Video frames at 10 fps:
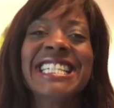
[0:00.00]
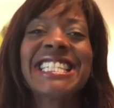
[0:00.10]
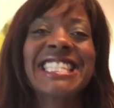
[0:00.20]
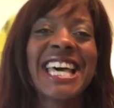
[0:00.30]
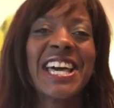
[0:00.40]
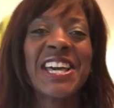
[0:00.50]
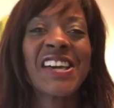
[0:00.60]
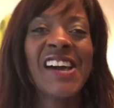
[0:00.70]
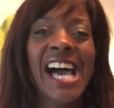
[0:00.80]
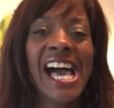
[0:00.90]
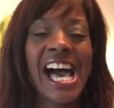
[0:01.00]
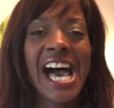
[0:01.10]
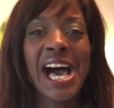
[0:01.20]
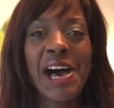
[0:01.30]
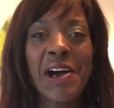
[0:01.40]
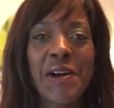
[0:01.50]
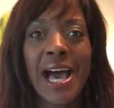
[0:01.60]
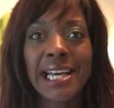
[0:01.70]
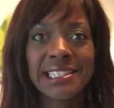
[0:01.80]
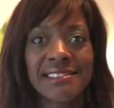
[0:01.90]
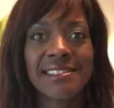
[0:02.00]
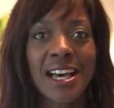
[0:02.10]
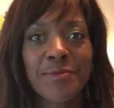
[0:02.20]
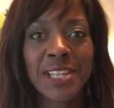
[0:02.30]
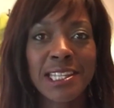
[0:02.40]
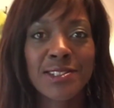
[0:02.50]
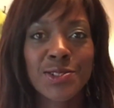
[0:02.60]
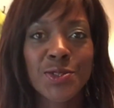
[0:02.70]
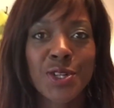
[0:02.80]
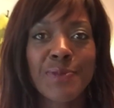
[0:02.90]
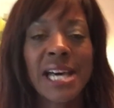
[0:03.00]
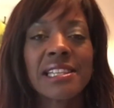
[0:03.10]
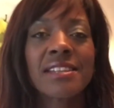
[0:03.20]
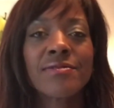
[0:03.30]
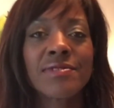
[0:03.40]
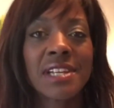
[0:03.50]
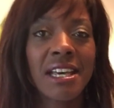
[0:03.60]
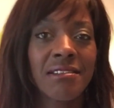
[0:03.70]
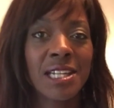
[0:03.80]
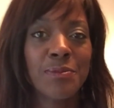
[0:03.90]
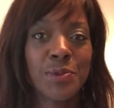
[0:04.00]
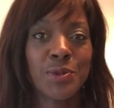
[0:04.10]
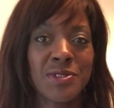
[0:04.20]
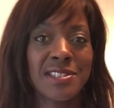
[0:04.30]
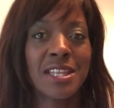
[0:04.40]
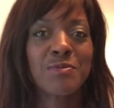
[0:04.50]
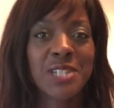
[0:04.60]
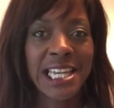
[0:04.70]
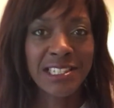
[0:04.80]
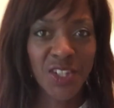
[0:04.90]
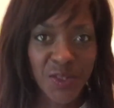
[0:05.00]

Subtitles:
So, and I'm here to talk about the very important subject